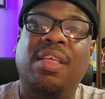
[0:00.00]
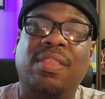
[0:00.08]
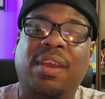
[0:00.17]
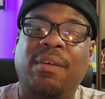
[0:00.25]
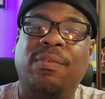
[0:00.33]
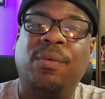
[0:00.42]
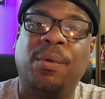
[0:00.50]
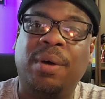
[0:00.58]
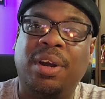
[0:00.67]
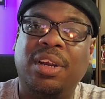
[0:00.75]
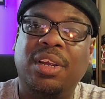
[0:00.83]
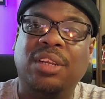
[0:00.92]

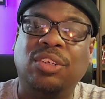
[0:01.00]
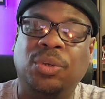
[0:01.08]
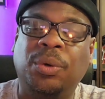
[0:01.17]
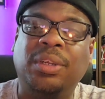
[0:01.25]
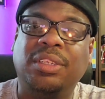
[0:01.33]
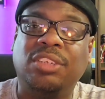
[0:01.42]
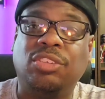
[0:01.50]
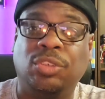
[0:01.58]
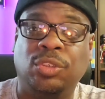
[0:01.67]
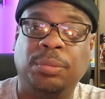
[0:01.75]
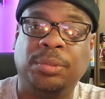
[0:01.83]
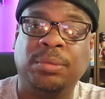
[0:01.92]
Therefore, during this
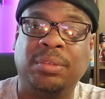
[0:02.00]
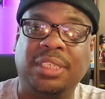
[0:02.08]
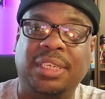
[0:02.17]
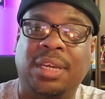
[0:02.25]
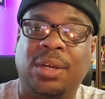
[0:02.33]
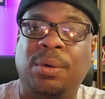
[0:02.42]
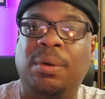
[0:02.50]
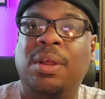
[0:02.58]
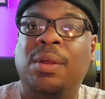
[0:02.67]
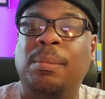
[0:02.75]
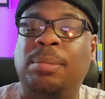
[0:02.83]
new moon Leo,